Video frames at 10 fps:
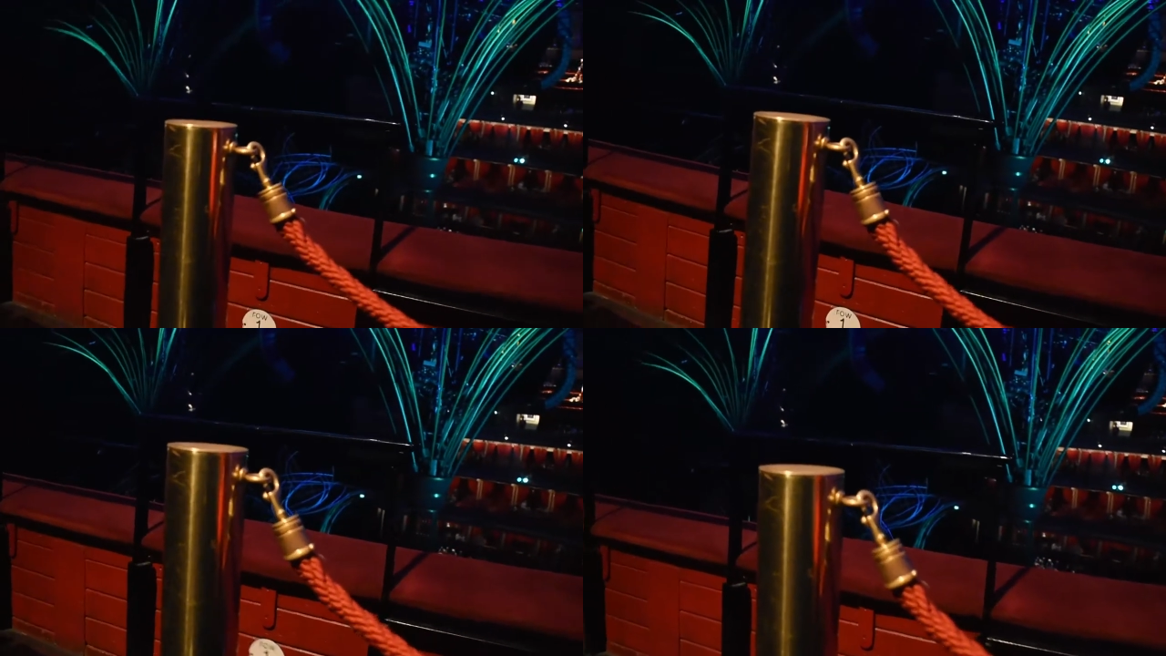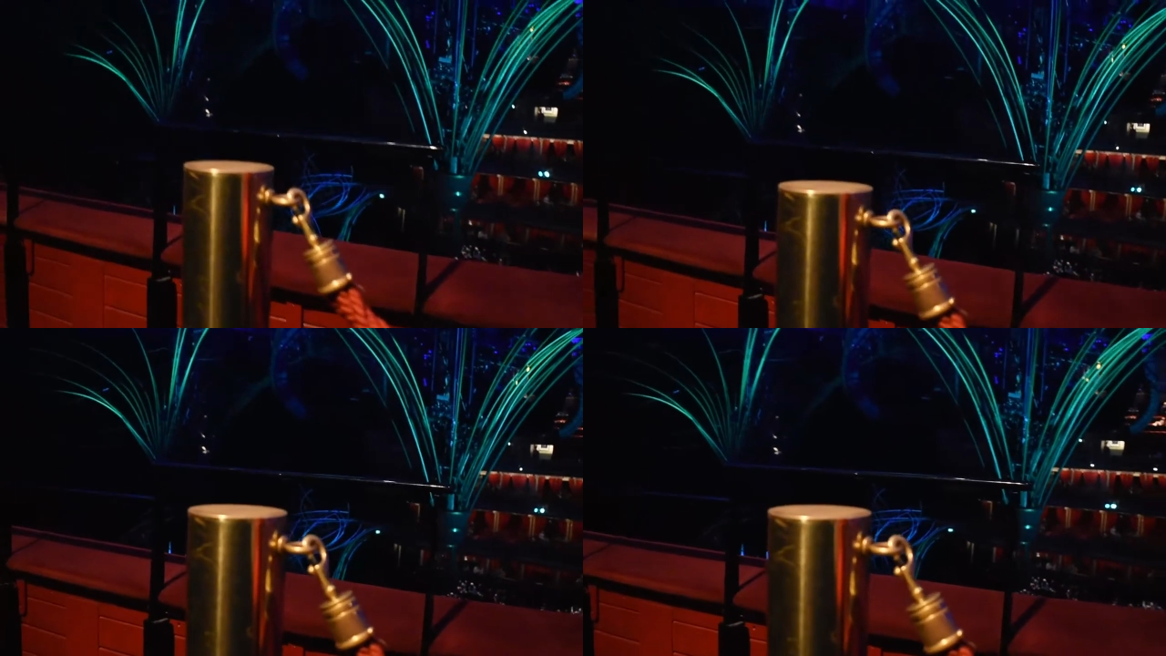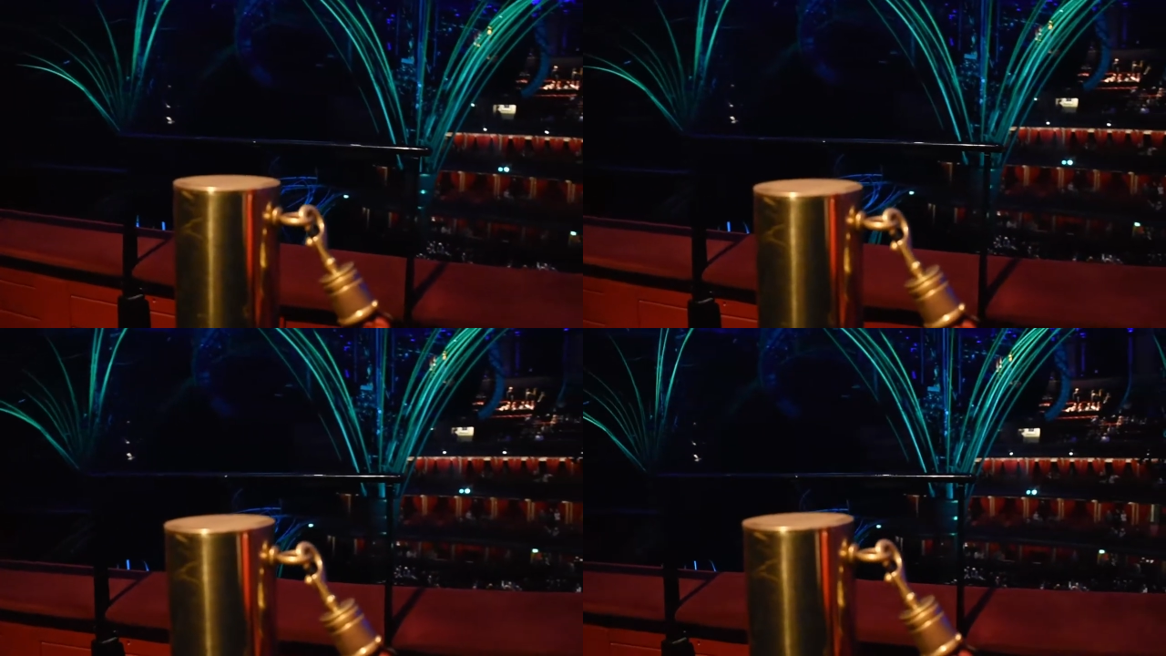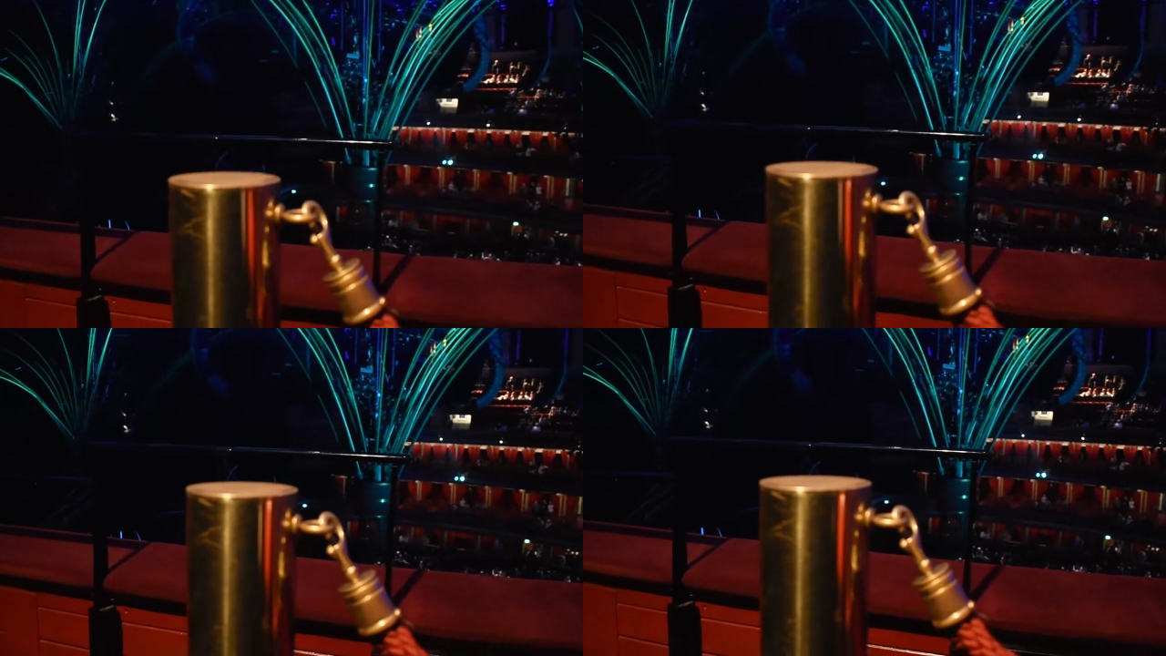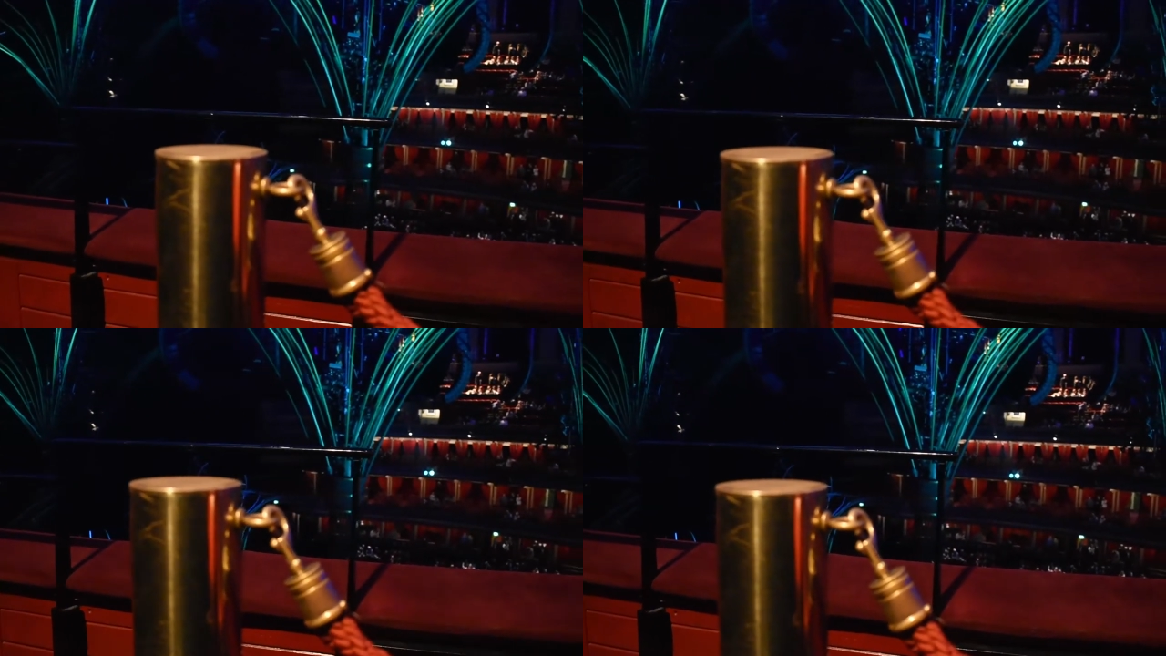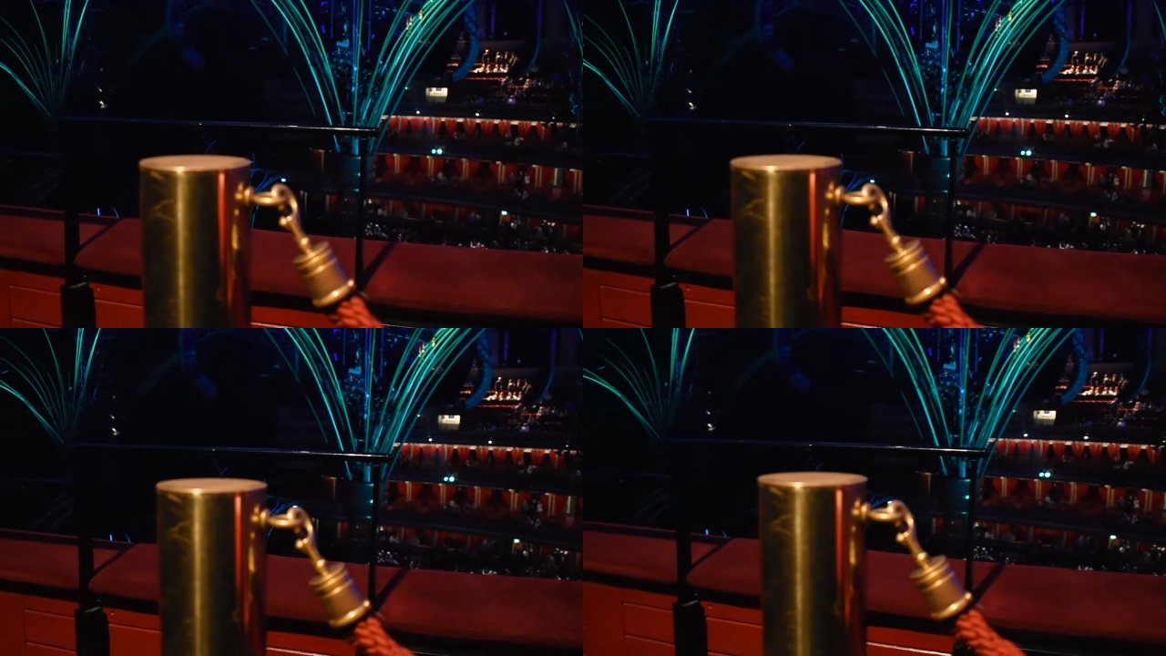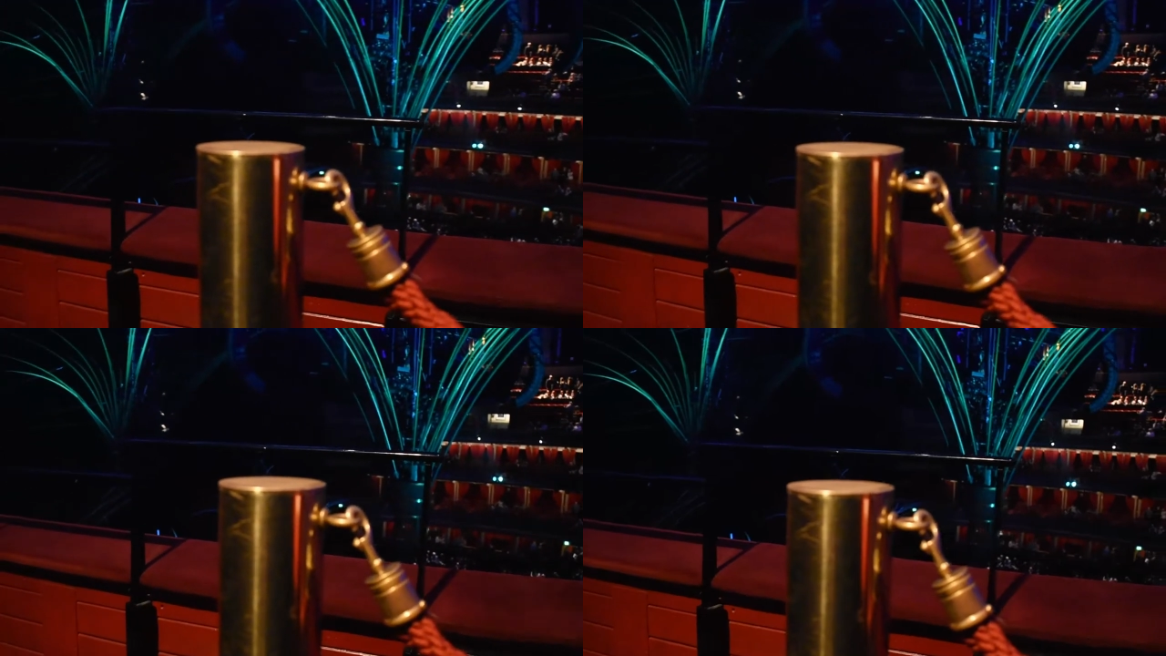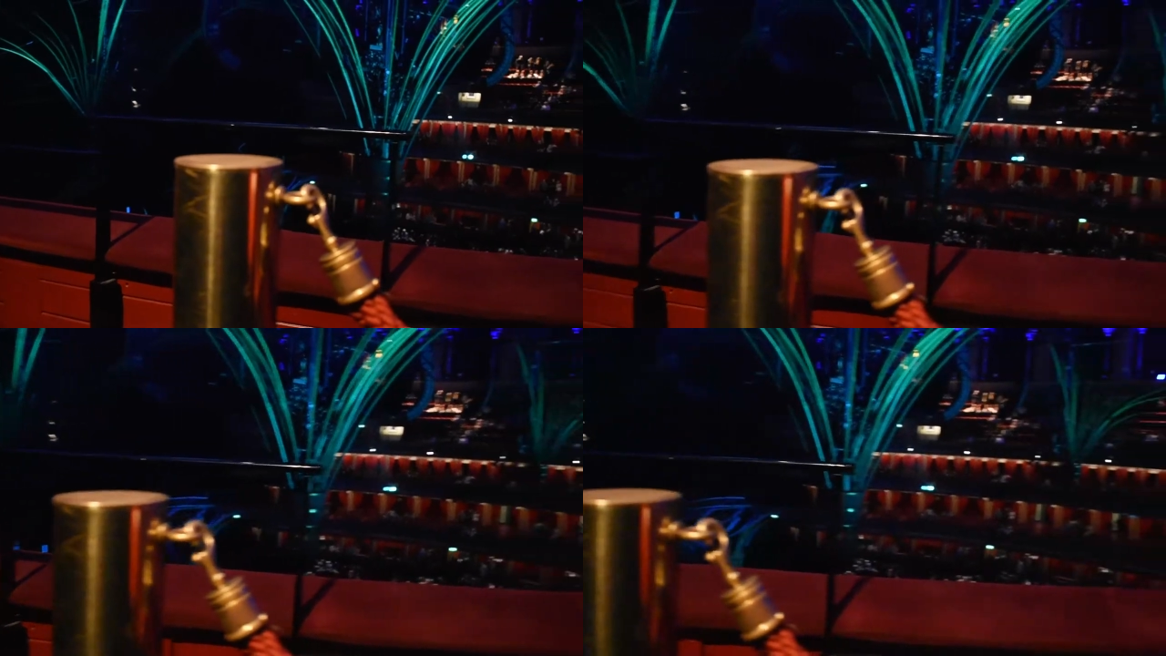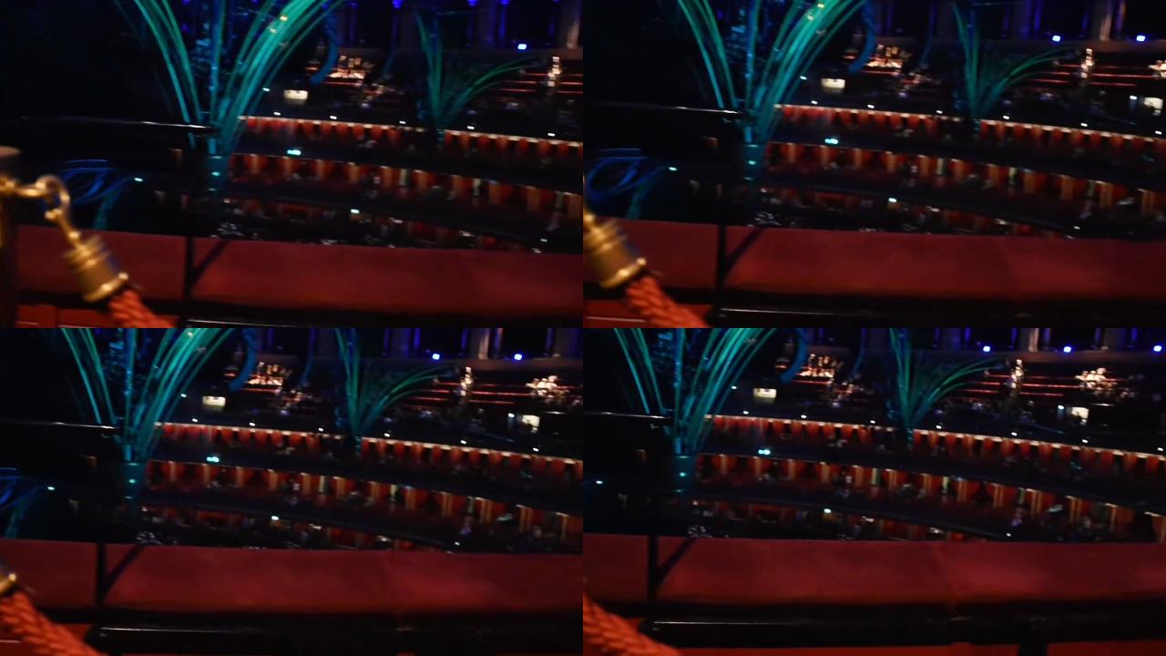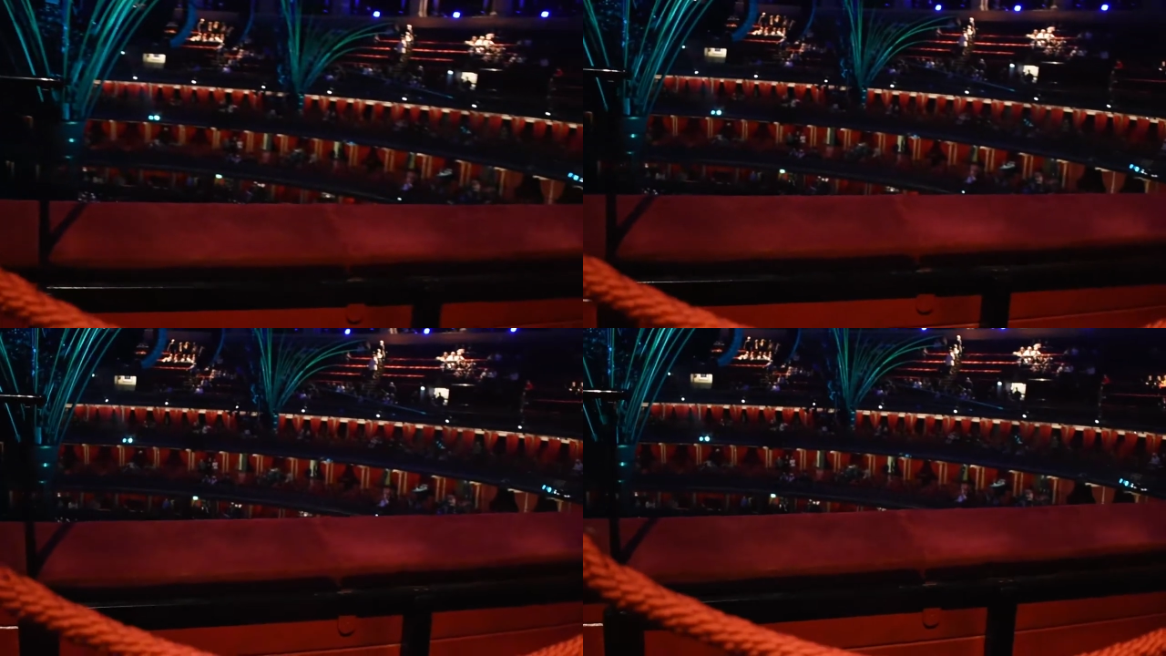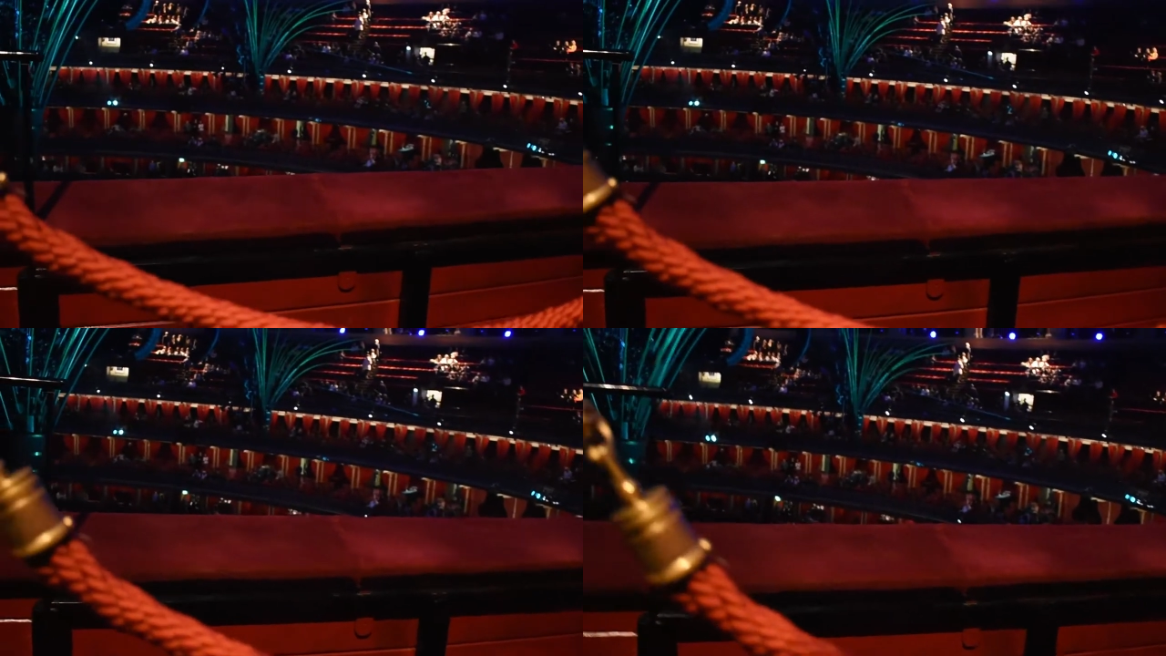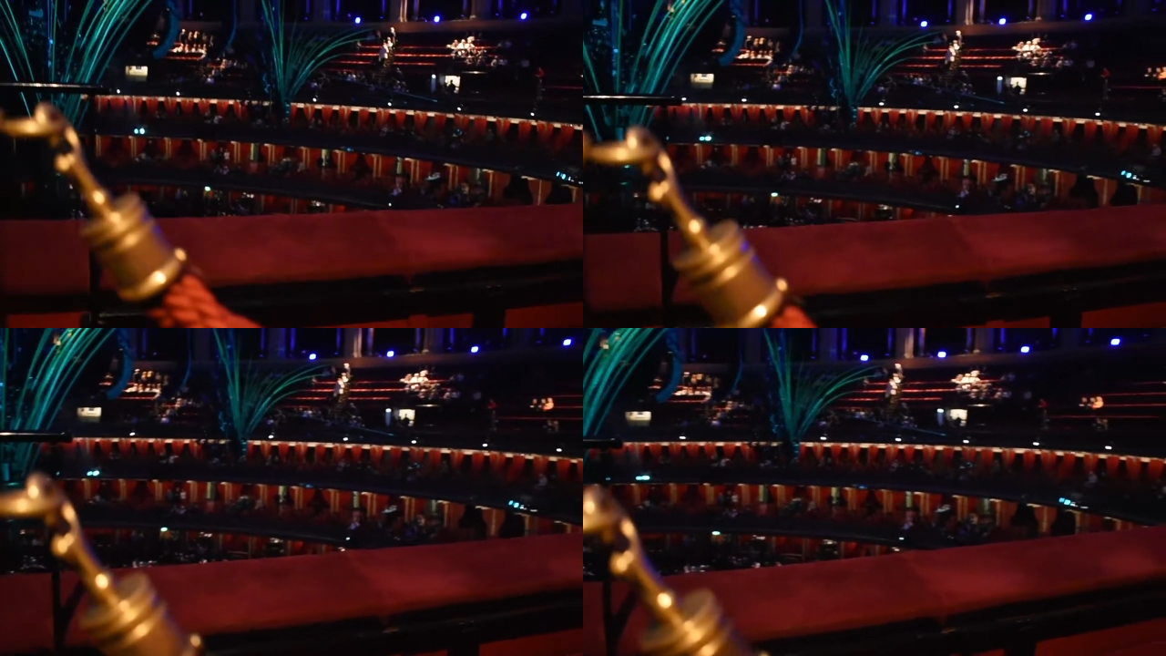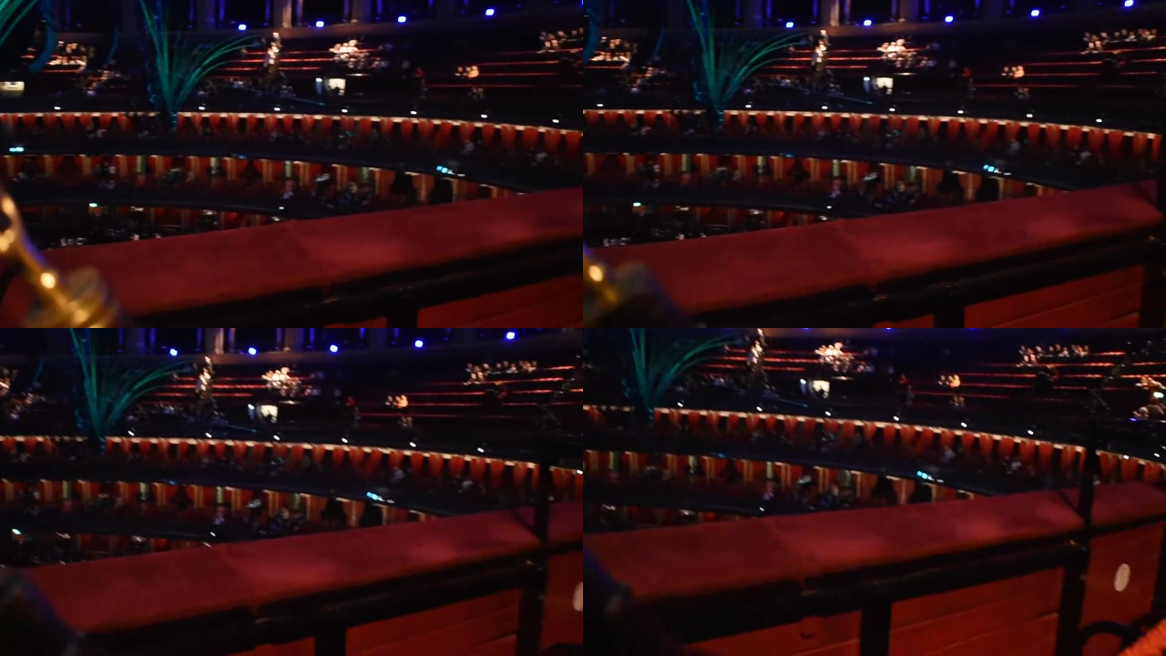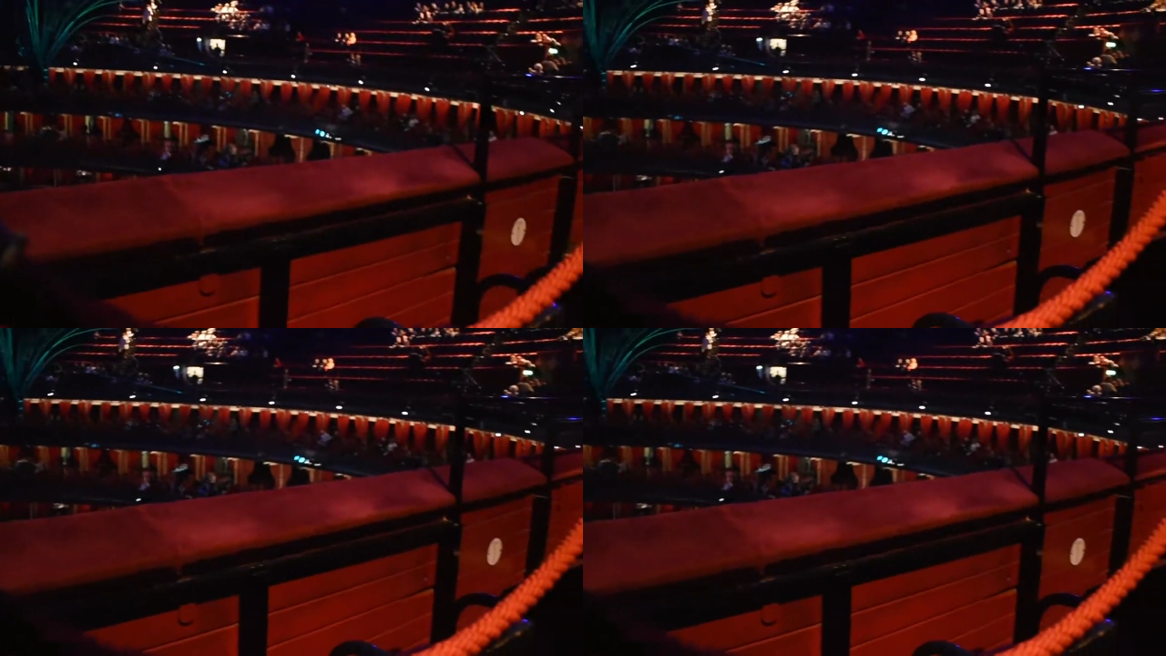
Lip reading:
(no speaker visible)